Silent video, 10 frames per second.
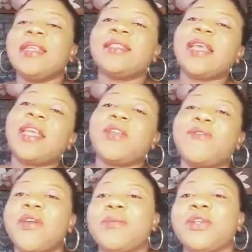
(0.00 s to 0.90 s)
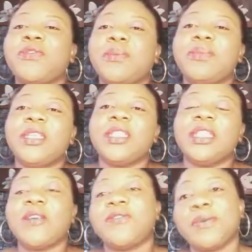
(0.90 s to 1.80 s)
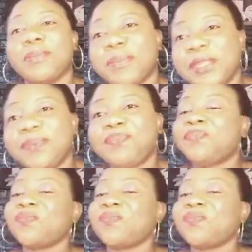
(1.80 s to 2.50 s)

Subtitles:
Thank you very much for being there for me.